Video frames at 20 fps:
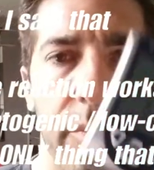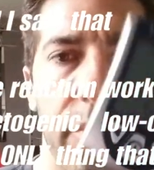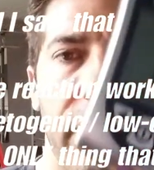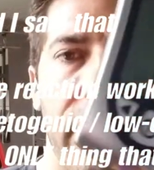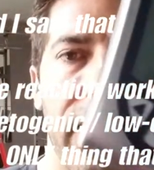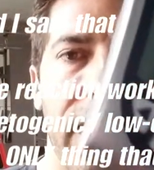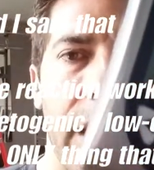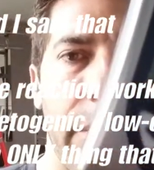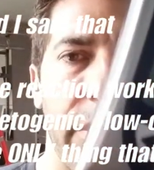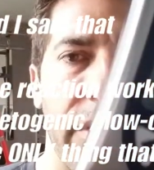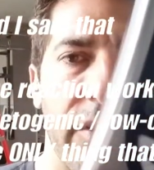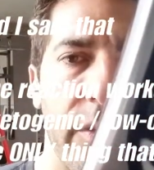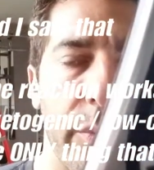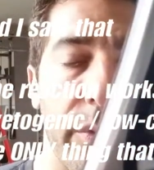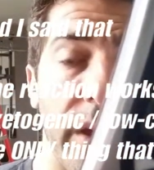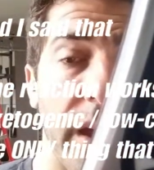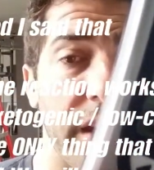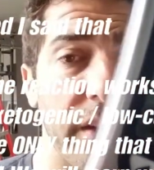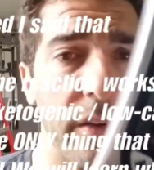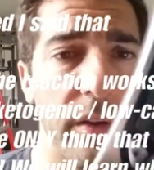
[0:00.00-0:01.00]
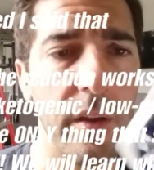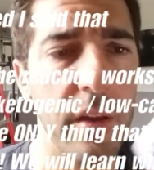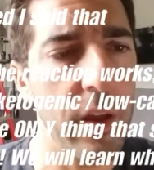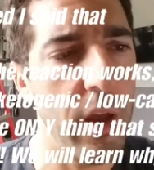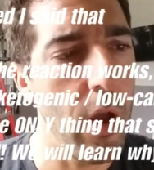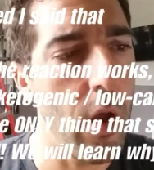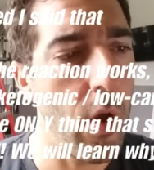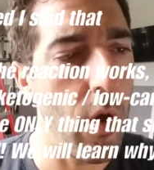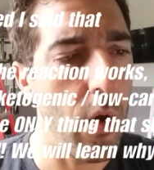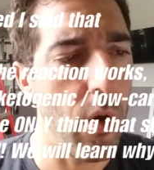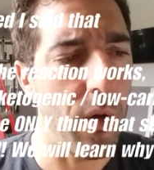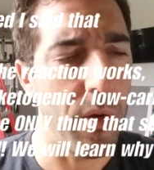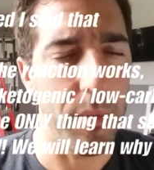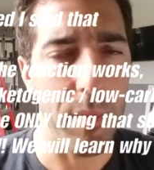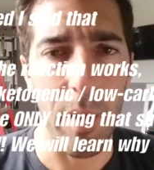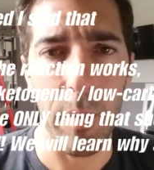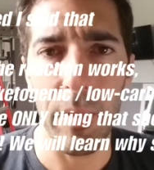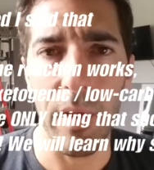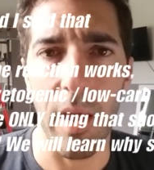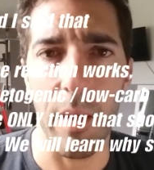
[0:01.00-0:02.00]
might not be super accurate, or
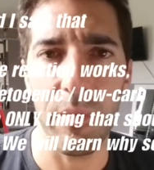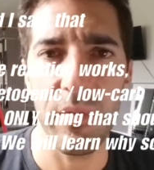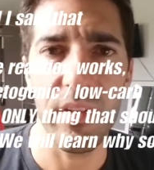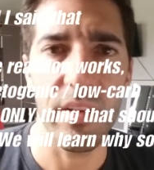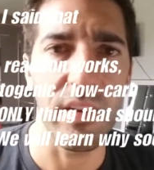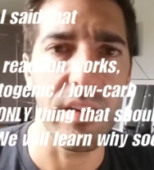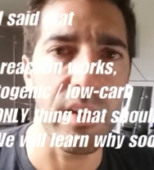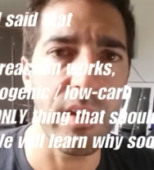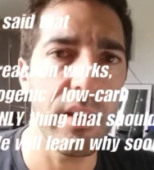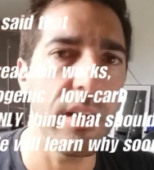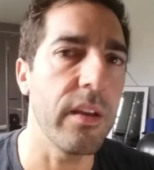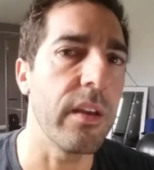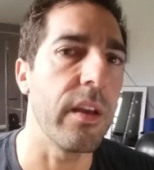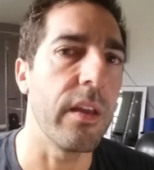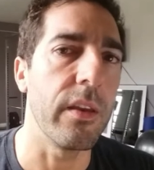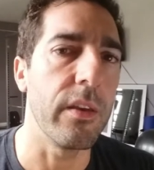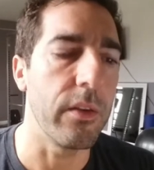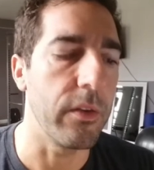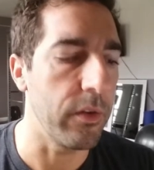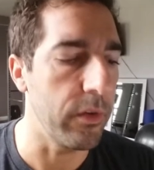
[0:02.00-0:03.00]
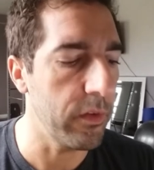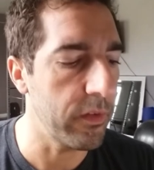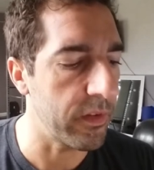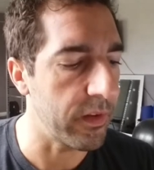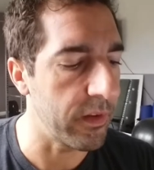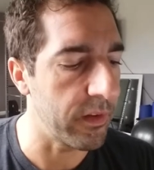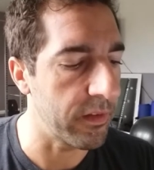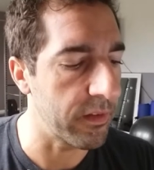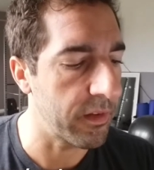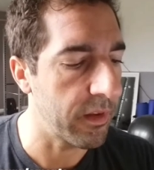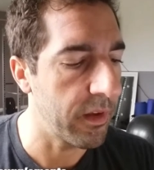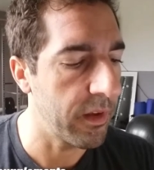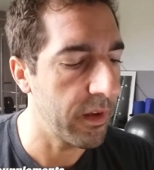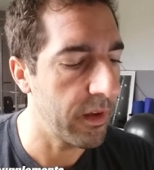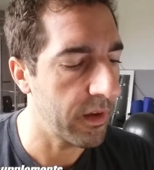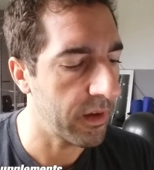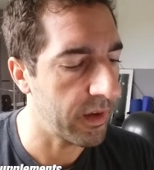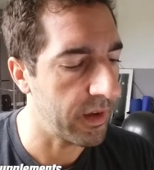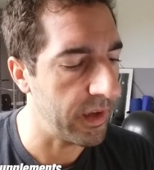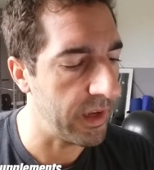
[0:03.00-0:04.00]
maybe MCT induces
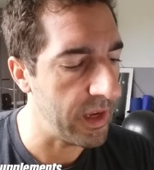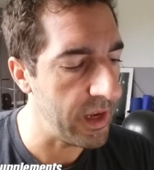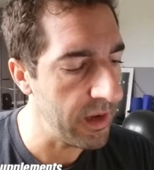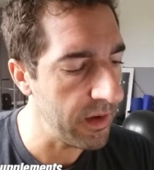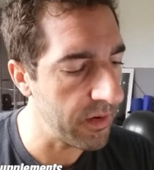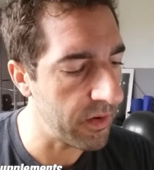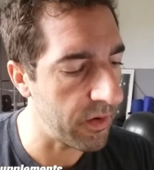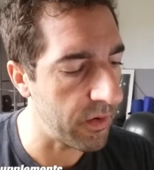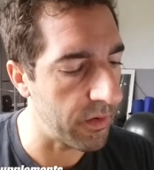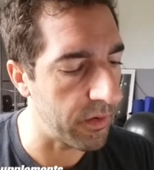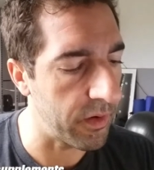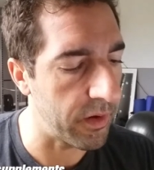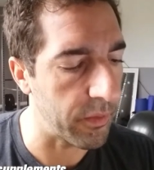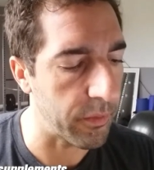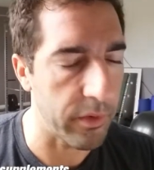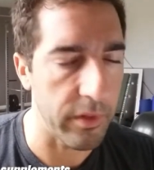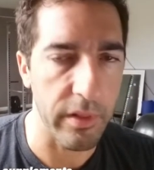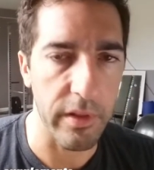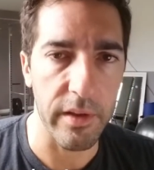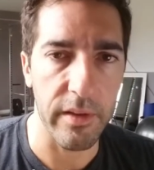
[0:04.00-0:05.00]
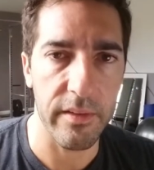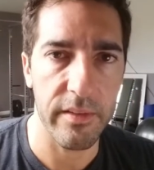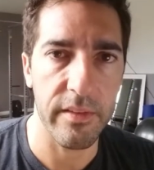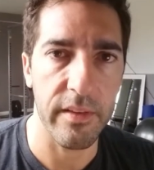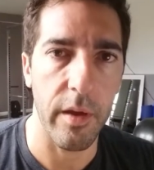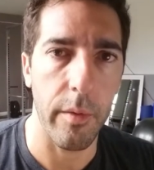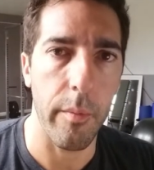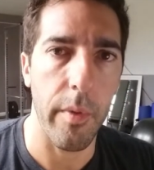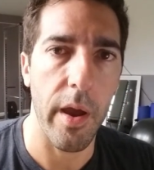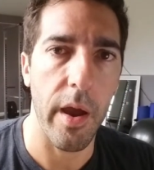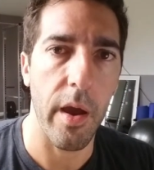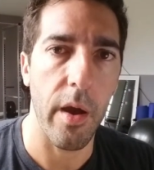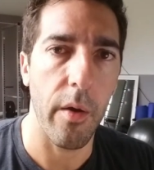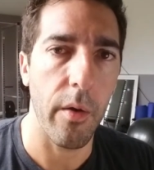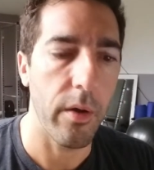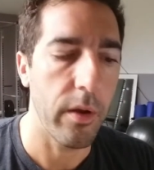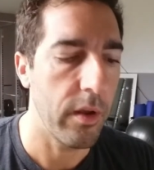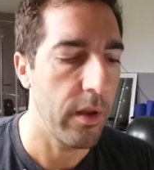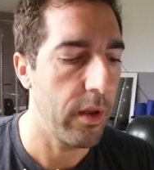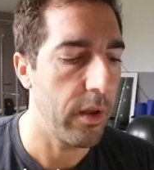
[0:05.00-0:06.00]
ketone release
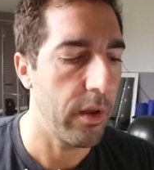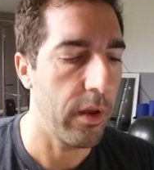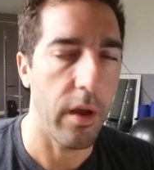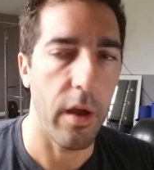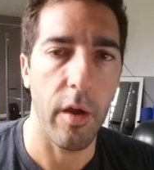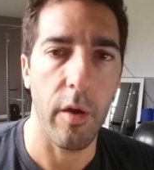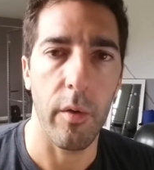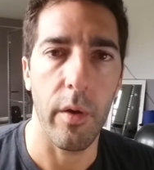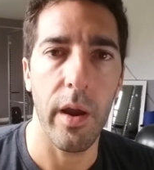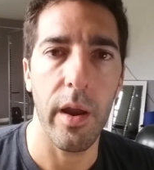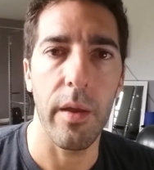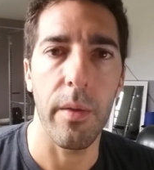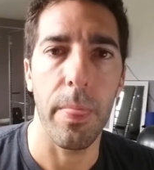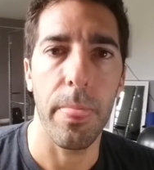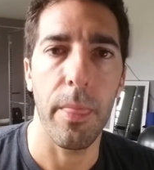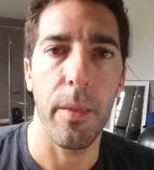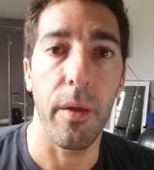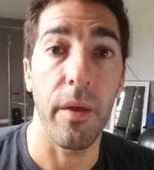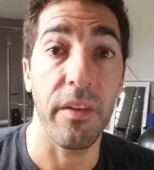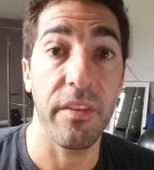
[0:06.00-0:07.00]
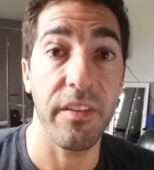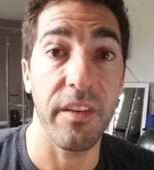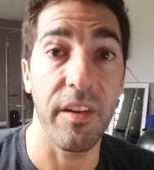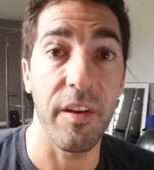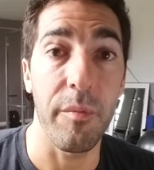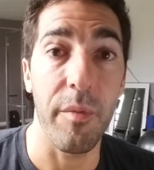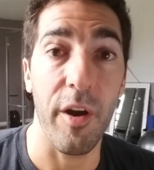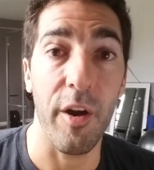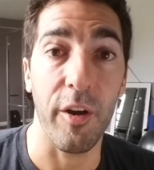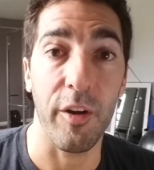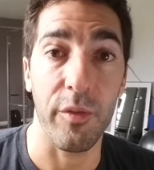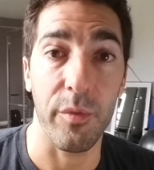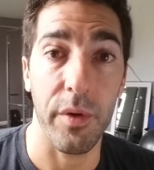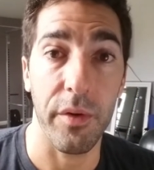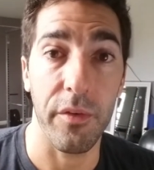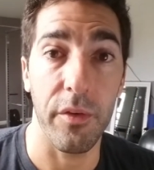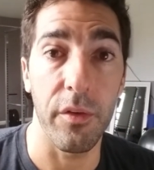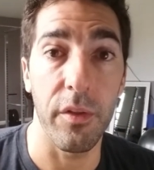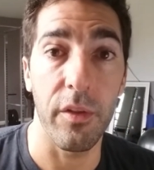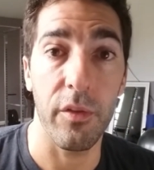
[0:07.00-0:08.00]
somehow. All right, I'll see you tomorrow, because
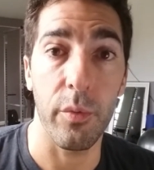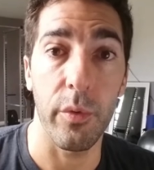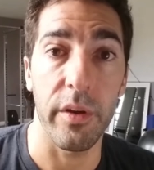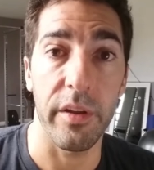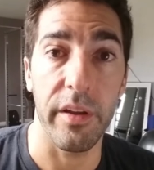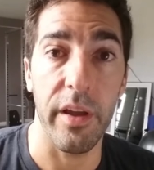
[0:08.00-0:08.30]
we're going to have to do this one